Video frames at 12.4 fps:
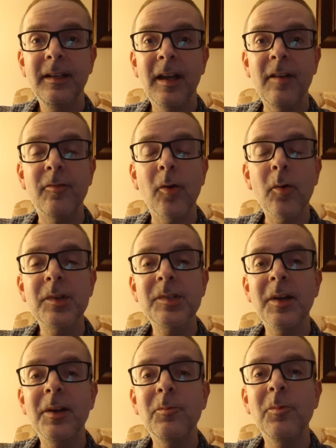and focus
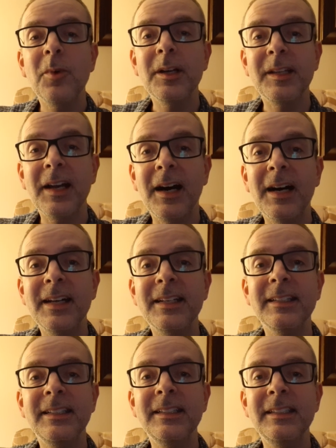on what God
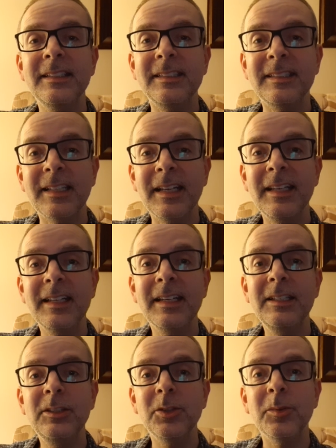is saying
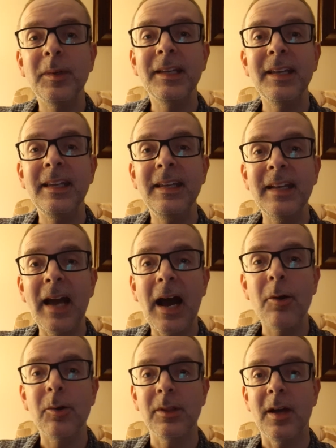and doing in
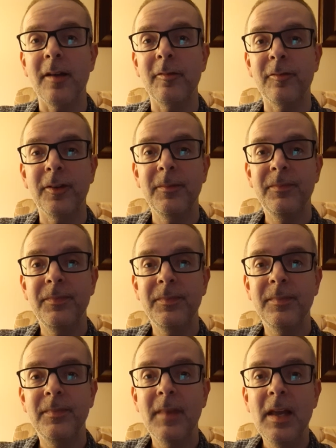our life.
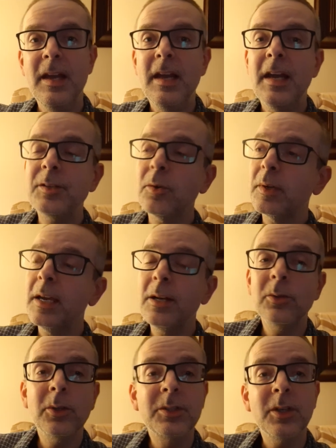It's okay to
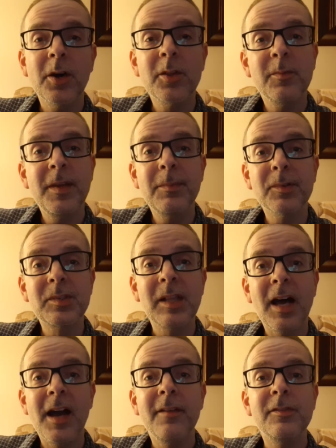look to other people's
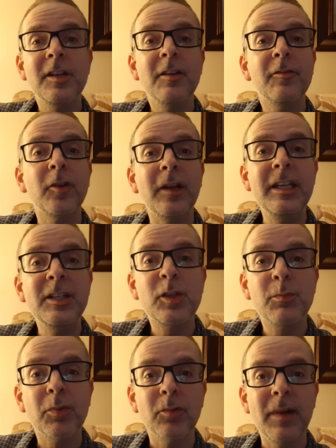lives for
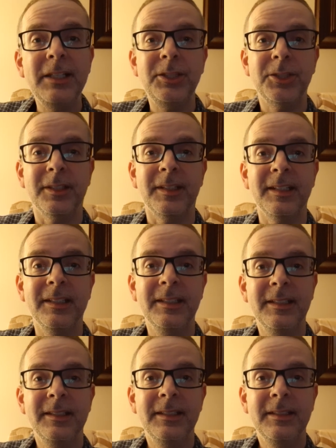inspiration,
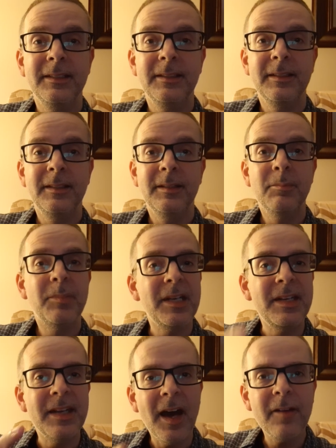
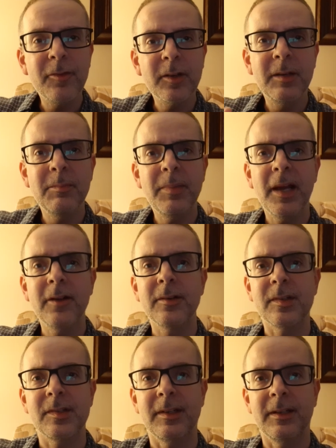but not for
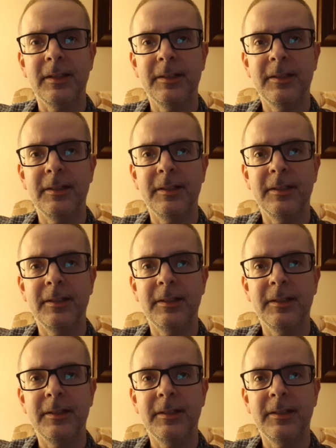comparison.